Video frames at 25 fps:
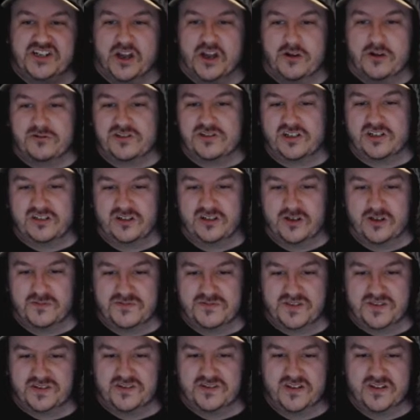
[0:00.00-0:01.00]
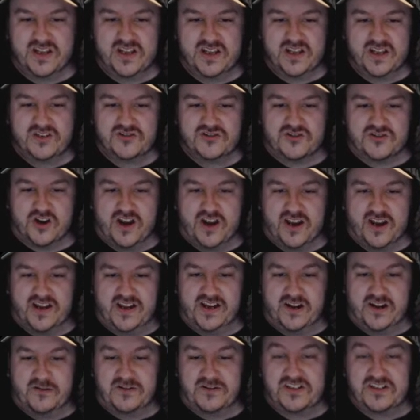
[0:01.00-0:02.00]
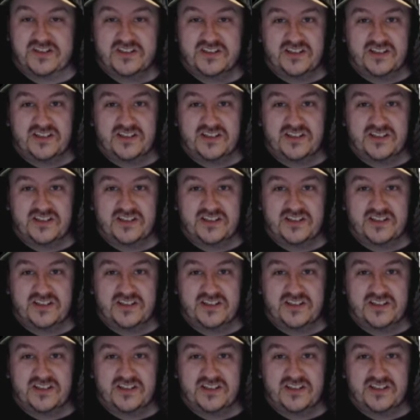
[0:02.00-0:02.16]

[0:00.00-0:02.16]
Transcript: go to clubs and try, you